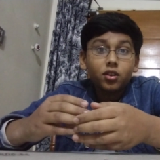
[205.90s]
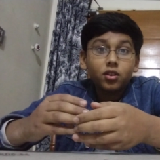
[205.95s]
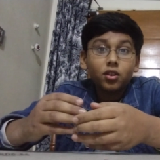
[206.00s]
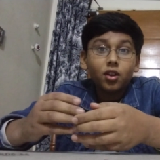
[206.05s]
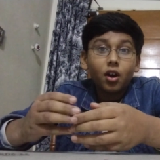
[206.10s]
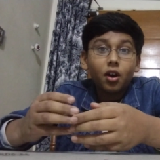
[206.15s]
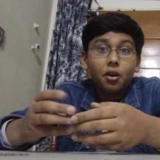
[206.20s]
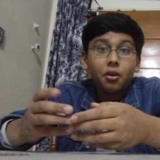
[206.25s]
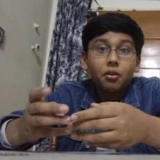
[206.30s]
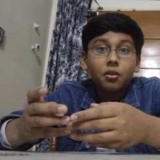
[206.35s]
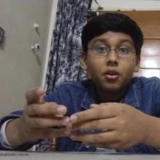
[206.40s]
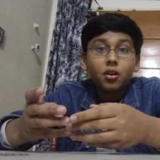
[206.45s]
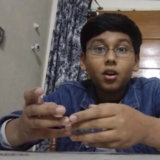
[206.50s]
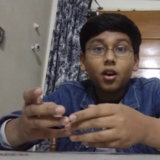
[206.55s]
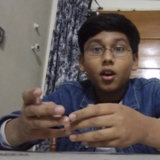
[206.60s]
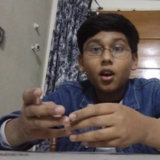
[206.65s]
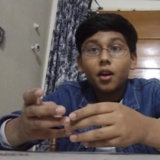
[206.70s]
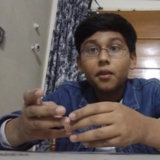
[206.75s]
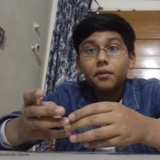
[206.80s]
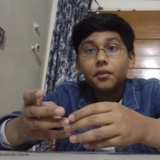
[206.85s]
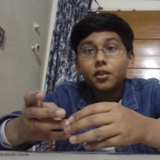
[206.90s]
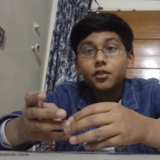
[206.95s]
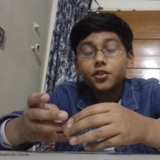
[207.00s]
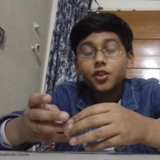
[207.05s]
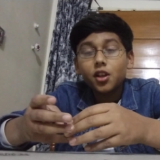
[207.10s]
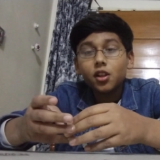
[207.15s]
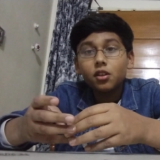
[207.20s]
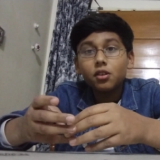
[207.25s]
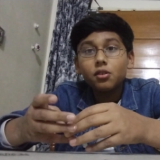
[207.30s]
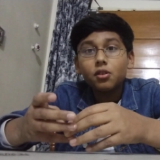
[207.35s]
Now, I will
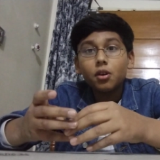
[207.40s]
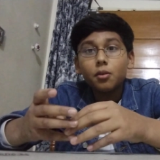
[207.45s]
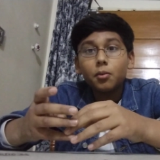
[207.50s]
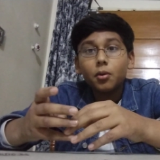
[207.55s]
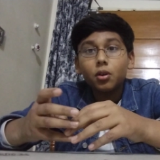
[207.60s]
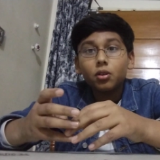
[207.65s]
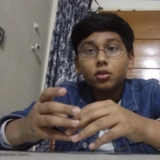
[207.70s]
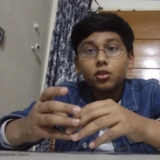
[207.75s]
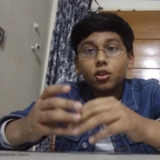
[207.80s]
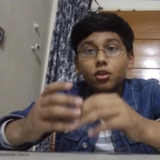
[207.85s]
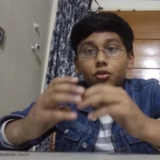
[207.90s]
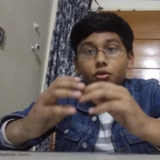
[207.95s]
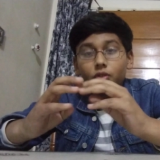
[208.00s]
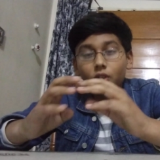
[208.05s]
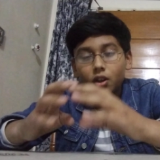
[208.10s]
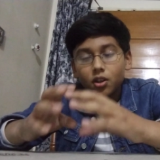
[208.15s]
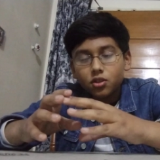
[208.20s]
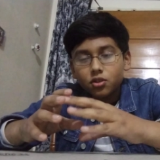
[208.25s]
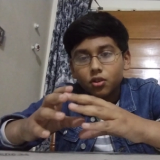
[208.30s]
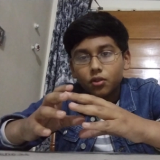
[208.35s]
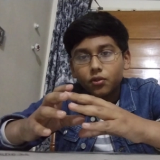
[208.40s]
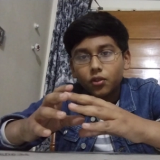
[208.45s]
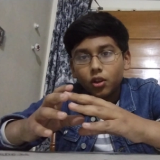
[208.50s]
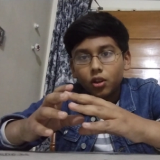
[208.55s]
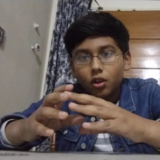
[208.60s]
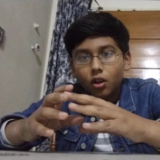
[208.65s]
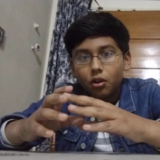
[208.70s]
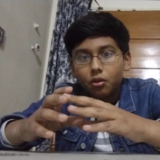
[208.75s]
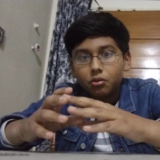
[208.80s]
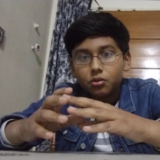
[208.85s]
tell you about the rest of the
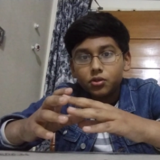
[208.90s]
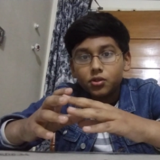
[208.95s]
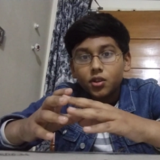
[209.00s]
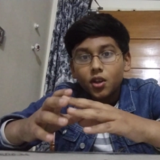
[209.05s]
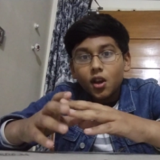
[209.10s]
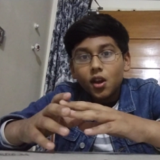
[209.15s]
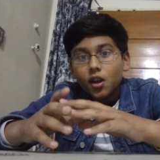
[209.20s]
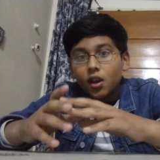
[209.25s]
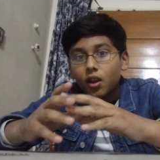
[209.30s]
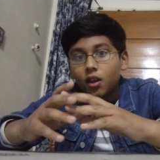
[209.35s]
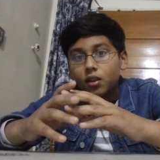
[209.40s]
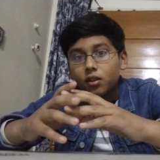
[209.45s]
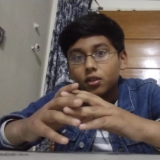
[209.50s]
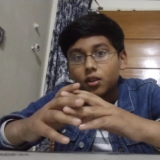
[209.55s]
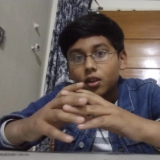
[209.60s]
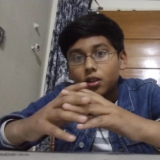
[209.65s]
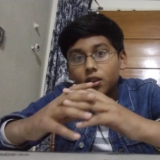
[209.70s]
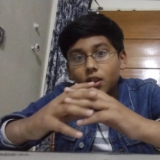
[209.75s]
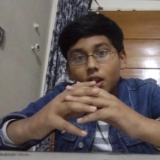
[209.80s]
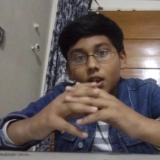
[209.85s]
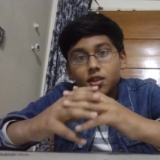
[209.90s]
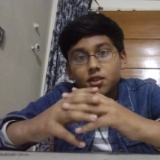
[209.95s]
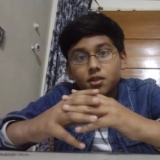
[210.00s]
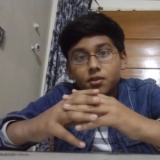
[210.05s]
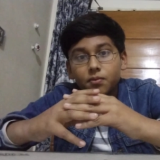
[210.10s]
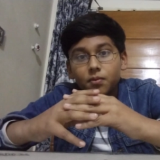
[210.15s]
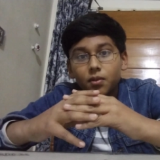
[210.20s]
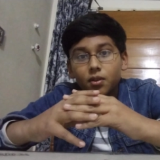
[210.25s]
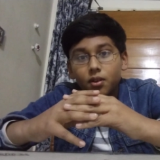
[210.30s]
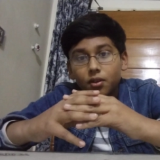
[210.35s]
nouns in the next
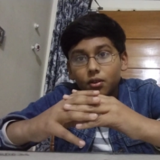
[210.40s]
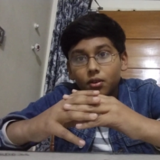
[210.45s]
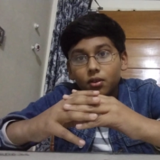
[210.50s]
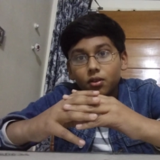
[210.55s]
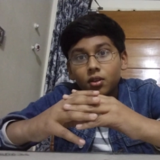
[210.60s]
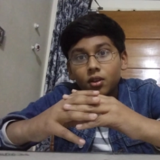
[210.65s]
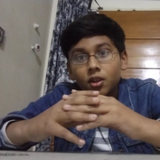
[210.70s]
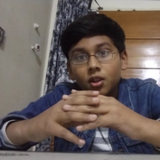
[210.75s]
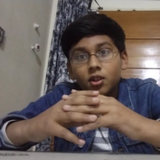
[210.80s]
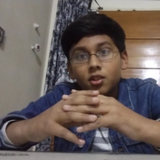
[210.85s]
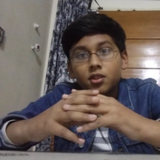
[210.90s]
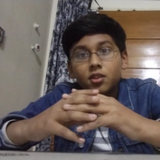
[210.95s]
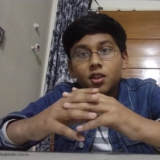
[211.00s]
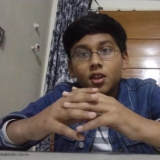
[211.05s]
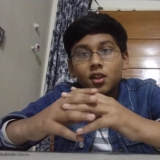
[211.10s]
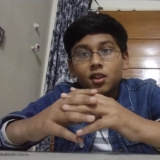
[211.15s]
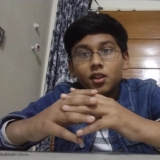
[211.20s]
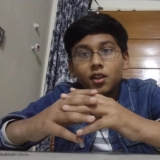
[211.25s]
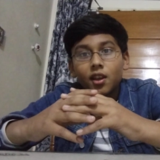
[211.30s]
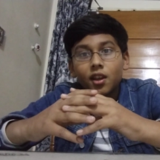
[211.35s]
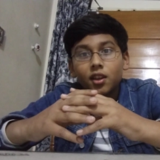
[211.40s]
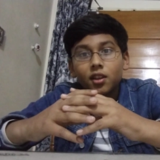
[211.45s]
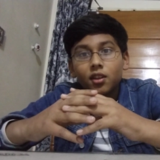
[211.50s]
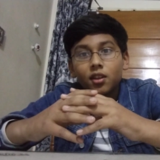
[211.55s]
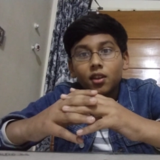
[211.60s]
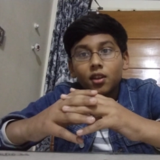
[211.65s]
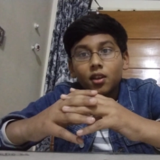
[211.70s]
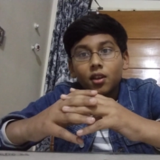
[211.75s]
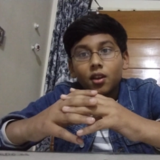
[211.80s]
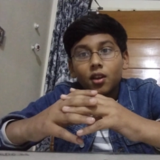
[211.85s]
video. Till
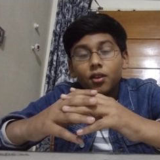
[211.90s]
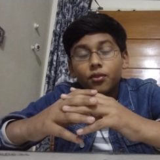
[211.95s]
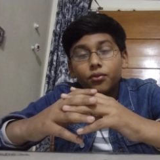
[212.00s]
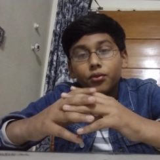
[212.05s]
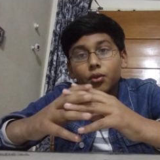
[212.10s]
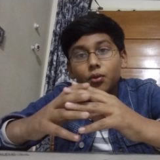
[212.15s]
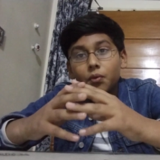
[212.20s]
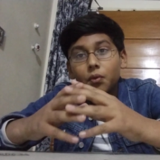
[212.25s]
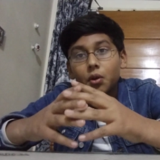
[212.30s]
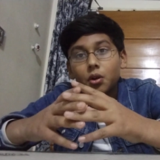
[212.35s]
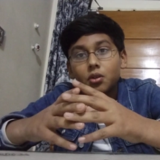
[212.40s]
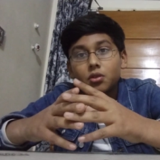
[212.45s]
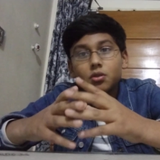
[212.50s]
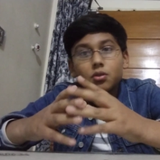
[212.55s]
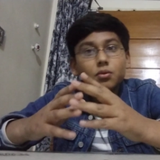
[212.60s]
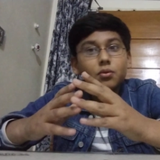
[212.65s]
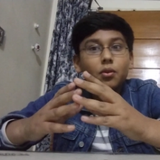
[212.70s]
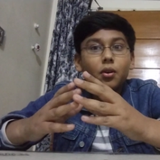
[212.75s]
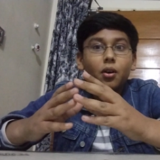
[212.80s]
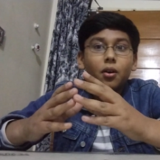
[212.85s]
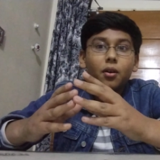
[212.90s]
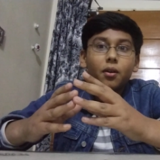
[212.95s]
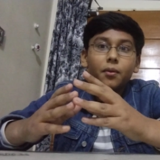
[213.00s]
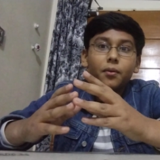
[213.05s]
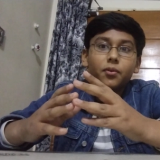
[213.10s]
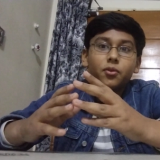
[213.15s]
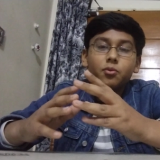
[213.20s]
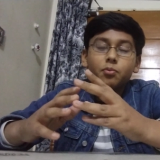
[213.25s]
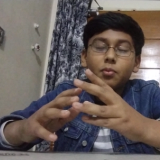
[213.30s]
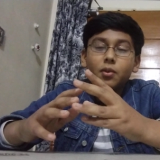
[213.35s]
then, if you want
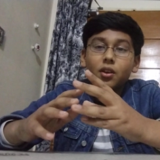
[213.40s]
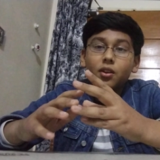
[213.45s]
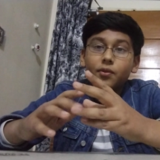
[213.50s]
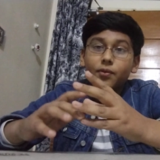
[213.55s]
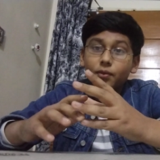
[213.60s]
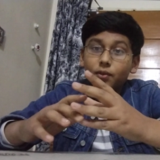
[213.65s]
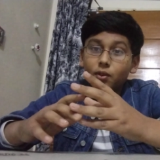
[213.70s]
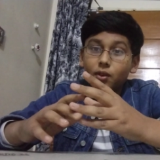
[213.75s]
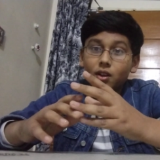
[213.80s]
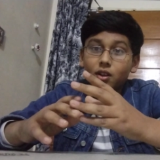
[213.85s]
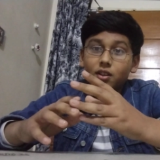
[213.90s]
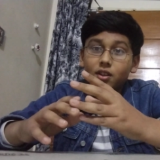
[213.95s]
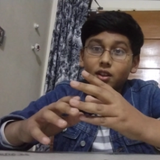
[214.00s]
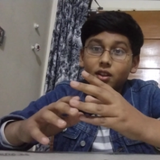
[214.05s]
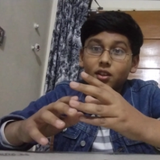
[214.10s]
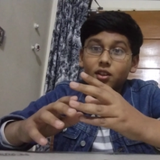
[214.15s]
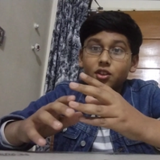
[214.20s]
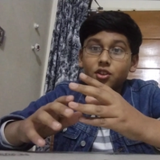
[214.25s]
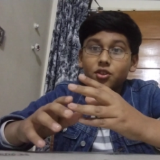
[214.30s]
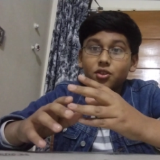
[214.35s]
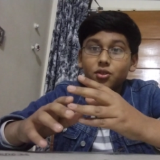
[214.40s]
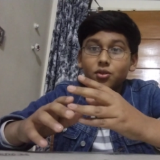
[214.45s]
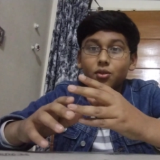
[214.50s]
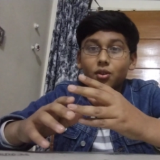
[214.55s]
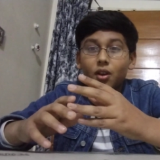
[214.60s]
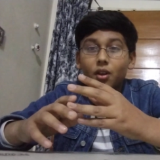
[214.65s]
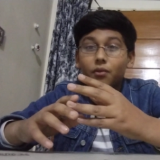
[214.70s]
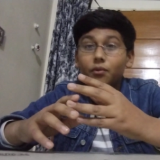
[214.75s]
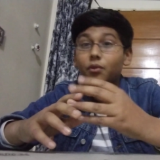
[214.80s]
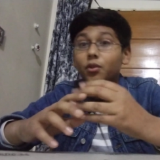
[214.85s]
to speak fluent English,
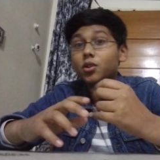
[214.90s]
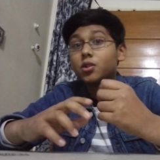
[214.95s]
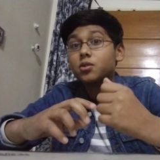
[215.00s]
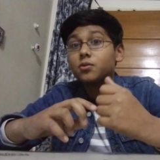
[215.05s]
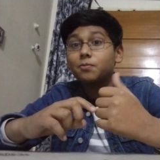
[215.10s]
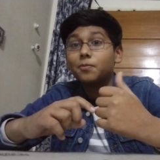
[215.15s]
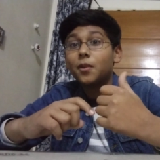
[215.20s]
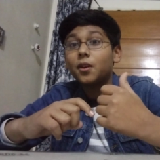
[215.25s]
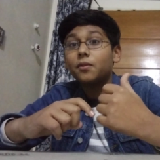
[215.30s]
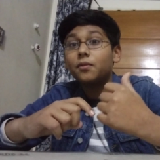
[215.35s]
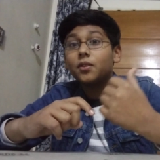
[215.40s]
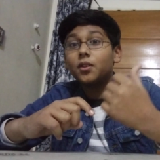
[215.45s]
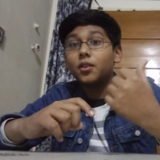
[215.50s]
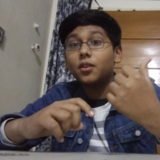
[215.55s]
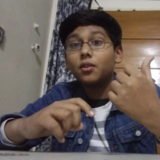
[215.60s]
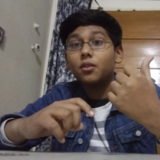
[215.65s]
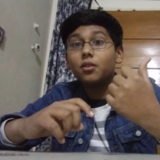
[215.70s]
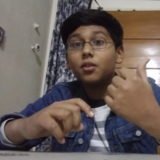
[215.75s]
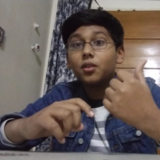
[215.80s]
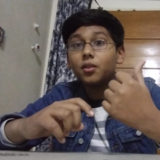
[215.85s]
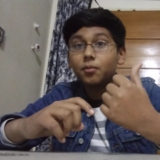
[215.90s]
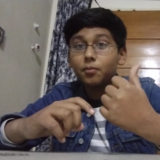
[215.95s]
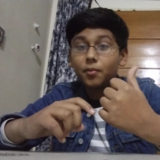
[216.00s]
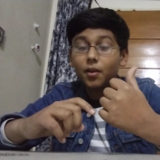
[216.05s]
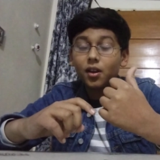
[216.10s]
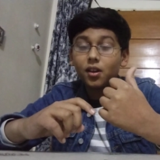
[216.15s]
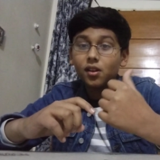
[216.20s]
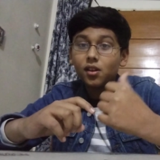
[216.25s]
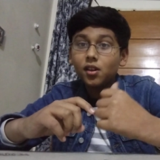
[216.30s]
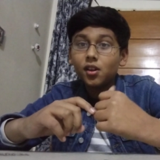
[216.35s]
you can watch my video in
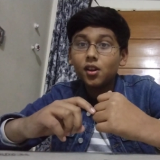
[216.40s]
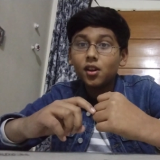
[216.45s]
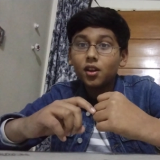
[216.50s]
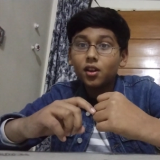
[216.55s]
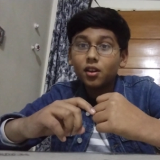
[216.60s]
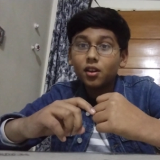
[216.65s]
my